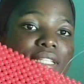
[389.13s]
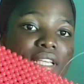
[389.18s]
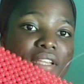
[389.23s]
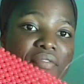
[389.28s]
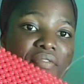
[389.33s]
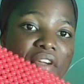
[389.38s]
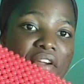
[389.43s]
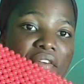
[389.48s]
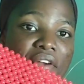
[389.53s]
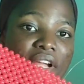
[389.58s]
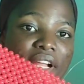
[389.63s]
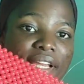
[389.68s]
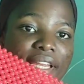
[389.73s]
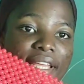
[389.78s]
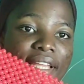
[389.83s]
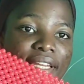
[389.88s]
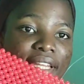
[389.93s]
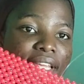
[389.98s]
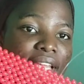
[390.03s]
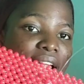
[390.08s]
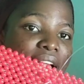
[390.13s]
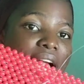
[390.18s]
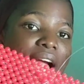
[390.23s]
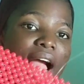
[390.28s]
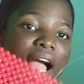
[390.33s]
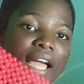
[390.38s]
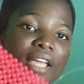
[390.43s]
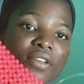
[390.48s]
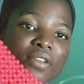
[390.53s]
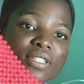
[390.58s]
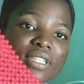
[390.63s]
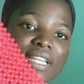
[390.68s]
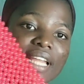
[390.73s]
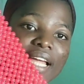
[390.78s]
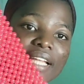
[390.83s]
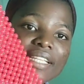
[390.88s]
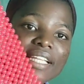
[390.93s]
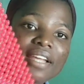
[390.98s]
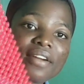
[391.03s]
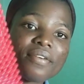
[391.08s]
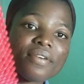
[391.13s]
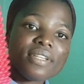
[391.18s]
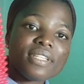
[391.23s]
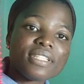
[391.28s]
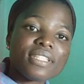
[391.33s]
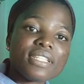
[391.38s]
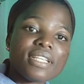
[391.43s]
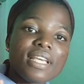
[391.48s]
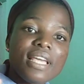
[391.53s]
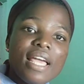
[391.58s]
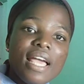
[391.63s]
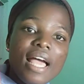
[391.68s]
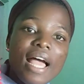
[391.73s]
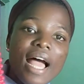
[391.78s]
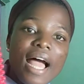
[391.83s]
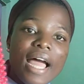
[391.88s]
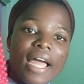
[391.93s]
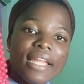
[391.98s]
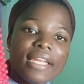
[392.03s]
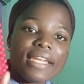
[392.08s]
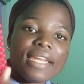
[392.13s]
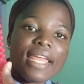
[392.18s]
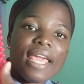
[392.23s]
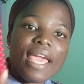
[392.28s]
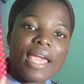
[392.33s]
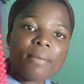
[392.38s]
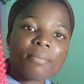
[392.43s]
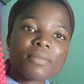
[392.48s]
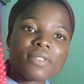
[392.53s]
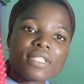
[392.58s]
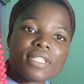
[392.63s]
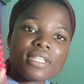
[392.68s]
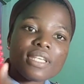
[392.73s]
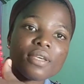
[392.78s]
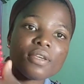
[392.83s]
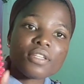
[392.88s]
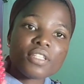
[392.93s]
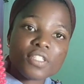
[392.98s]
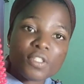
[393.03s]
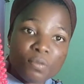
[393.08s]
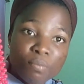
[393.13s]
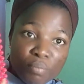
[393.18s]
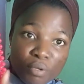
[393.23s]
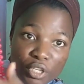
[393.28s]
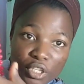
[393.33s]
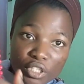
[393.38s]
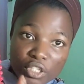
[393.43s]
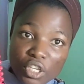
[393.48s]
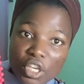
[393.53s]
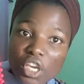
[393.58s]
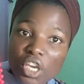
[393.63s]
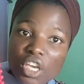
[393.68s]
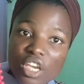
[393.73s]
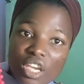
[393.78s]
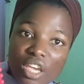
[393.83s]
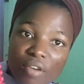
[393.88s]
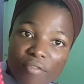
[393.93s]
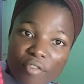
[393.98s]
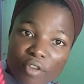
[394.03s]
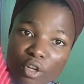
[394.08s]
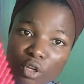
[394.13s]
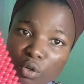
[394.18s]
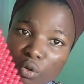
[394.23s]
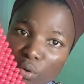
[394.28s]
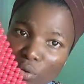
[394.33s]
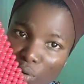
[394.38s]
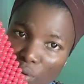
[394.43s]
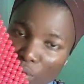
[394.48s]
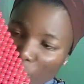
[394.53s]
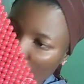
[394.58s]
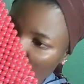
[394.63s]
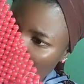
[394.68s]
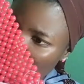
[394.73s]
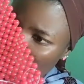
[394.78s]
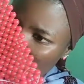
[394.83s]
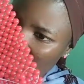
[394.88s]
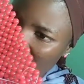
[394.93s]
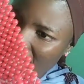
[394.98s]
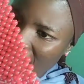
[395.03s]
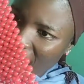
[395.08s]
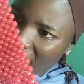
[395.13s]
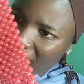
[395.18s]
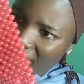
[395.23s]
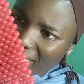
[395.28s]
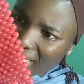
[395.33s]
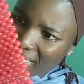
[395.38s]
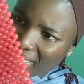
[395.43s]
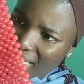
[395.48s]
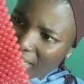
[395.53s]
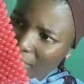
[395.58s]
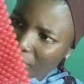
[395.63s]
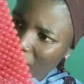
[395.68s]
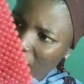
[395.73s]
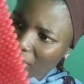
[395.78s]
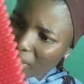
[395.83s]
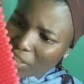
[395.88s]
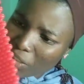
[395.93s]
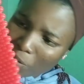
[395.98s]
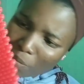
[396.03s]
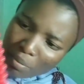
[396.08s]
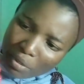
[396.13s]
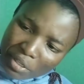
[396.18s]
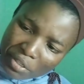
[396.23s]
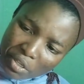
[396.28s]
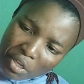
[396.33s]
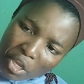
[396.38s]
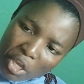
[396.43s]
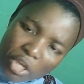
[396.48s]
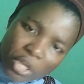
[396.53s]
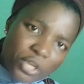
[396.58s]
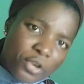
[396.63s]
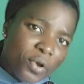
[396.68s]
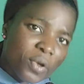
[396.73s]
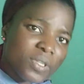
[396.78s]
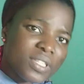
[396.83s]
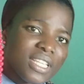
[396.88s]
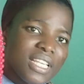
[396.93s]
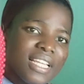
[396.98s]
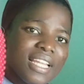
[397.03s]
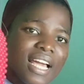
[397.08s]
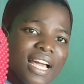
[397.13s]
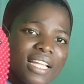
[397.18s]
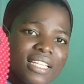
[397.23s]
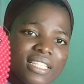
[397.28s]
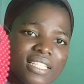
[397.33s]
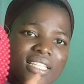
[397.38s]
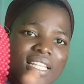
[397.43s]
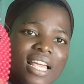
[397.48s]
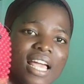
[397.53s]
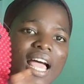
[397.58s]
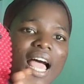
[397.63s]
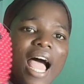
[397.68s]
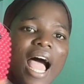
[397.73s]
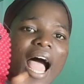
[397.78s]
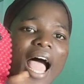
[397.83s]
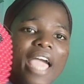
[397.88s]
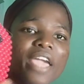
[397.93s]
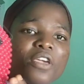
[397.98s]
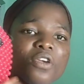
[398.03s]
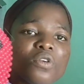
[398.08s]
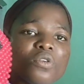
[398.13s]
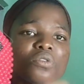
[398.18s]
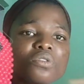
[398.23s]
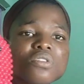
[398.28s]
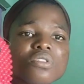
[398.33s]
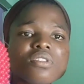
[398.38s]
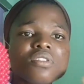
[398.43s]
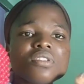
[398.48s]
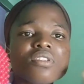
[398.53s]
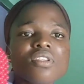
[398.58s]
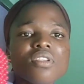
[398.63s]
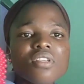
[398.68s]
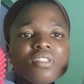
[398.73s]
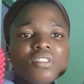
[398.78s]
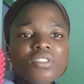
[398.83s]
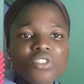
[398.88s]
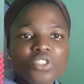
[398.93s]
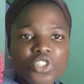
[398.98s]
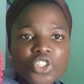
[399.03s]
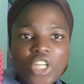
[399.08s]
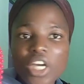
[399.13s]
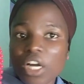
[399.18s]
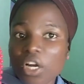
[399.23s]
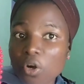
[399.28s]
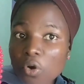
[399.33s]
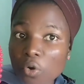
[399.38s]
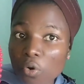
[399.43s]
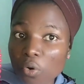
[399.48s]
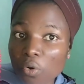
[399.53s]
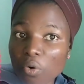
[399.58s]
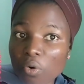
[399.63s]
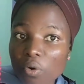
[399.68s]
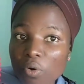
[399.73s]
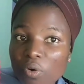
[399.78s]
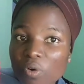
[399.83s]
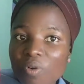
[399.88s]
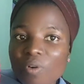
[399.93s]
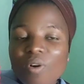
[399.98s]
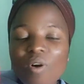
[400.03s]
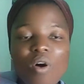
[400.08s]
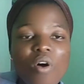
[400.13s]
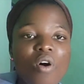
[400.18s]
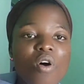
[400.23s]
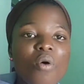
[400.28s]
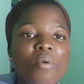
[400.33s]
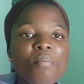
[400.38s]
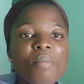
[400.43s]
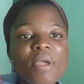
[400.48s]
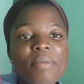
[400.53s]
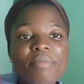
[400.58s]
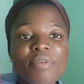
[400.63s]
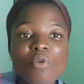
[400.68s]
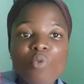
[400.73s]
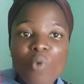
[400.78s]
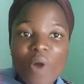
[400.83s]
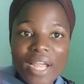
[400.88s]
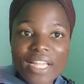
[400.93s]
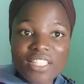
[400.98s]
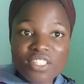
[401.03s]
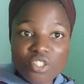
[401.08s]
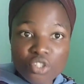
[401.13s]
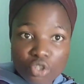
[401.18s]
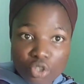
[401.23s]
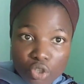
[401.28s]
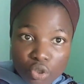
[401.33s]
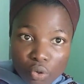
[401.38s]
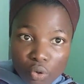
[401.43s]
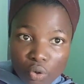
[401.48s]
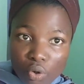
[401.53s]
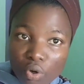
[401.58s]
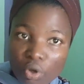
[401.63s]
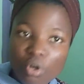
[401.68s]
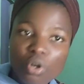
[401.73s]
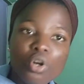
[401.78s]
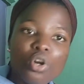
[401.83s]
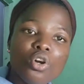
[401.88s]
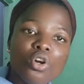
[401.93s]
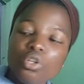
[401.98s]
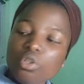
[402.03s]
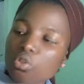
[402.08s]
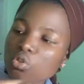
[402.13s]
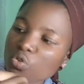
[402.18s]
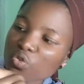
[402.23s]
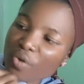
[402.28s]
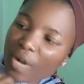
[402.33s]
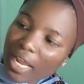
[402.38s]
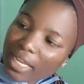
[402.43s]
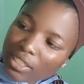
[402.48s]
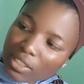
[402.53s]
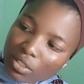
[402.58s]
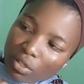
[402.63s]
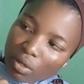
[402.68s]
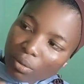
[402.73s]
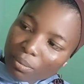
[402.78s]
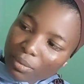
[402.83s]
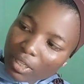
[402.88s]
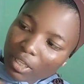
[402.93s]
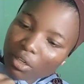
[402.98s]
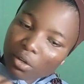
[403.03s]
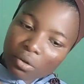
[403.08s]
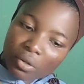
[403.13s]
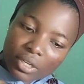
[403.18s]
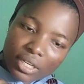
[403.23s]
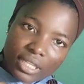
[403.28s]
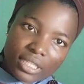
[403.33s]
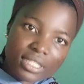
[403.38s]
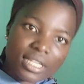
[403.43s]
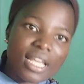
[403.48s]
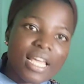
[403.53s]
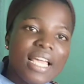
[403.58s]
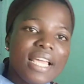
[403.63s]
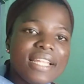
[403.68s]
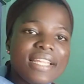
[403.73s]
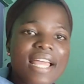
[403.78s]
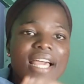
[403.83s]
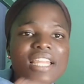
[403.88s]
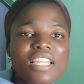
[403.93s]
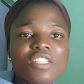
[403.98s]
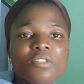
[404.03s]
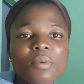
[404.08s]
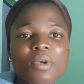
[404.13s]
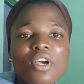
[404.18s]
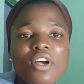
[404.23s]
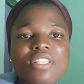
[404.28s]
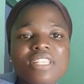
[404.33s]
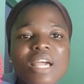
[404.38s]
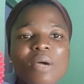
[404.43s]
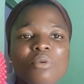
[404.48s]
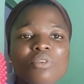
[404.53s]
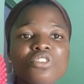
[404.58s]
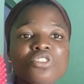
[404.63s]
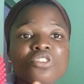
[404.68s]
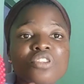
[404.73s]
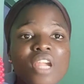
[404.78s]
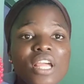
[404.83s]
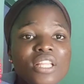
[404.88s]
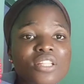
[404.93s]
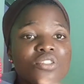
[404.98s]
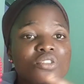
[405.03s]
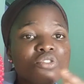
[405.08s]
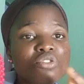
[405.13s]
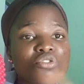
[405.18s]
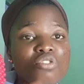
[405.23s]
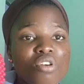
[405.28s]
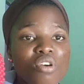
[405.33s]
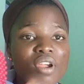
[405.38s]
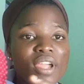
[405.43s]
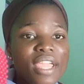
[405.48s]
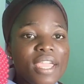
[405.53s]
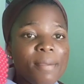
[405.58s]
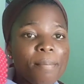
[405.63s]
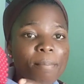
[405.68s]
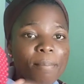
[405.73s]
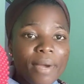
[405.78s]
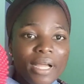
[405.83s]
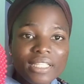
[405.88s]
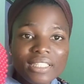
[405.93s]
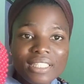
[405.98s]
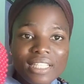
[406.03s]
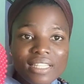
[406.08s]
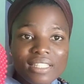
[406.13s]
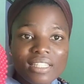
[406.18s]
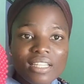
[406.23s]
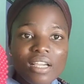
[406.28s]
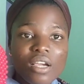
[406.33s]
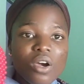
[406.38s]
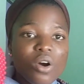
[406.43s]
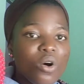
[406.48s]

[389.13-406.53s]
see it very clearly, and you see that there is an empty space. If you look closely at this empty space, you'll see that I use charcoal or maybe white chalk to write something on it. That is because I was trying to draw a pattern